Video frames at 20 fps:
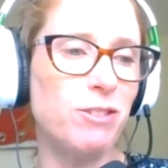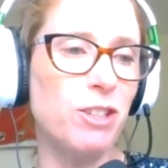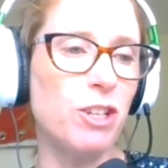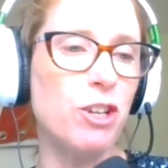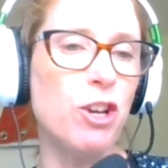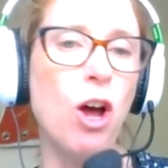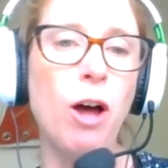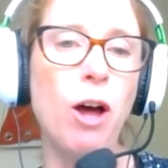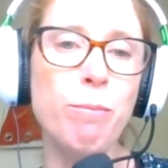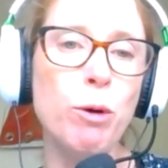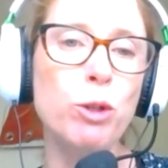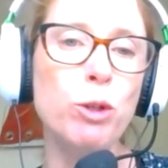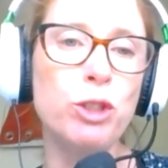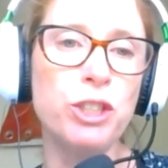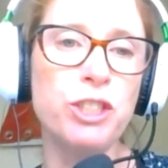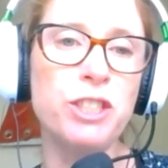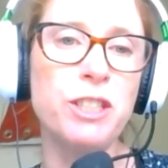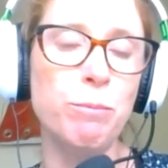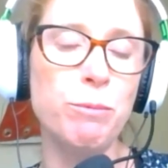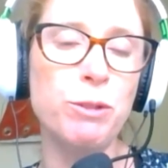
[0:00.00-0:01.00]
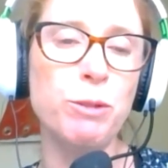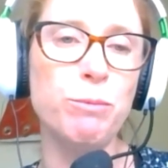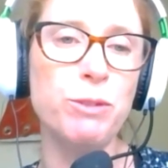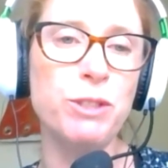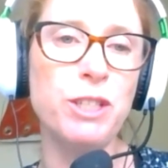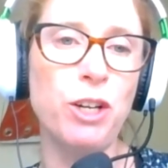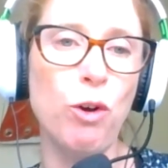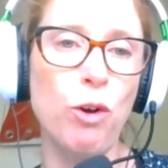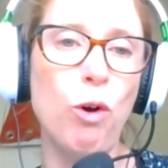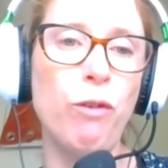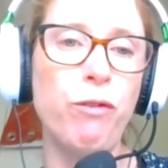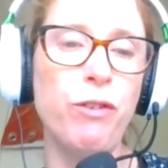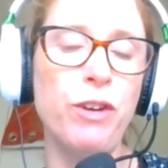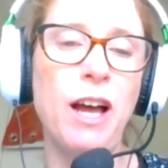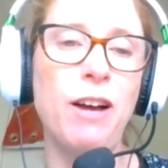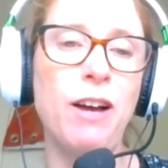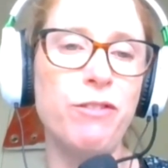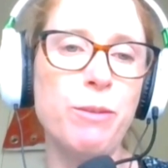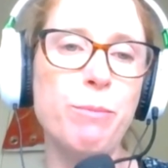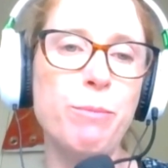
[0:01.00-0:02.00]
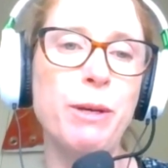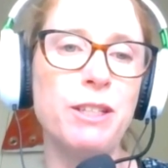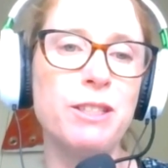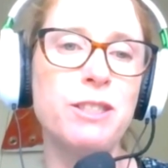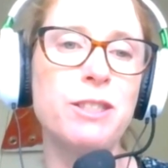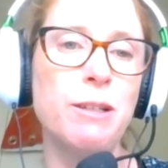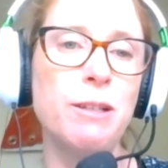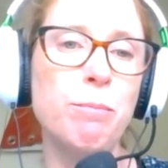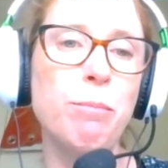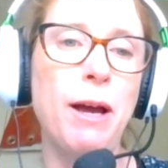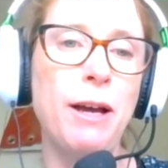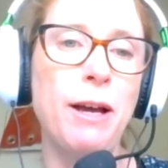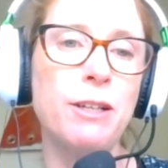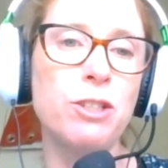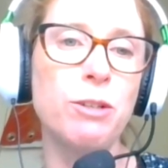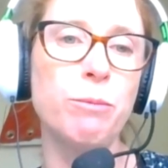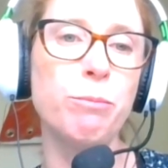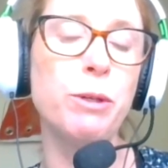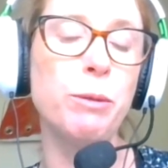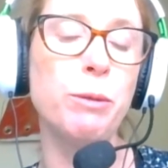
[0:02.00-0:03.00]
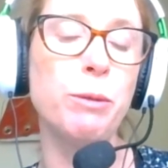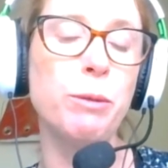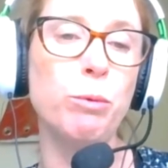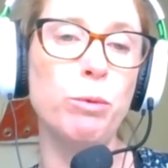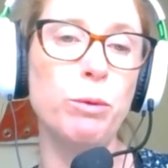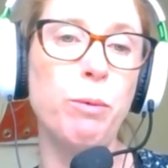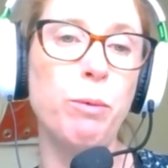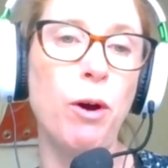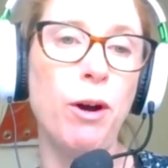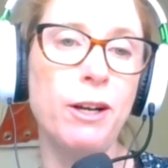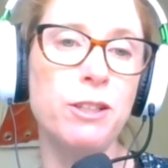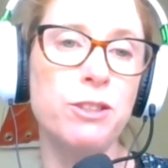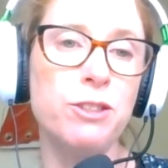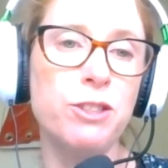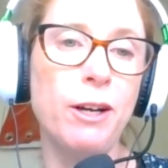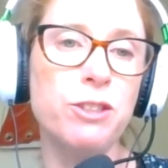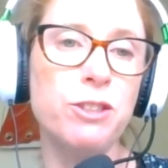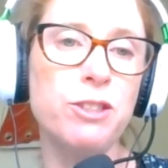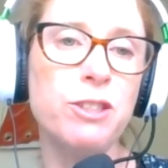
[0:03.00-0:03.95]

non-motor symptoms that often have the biggest impact on people with Parkinson's.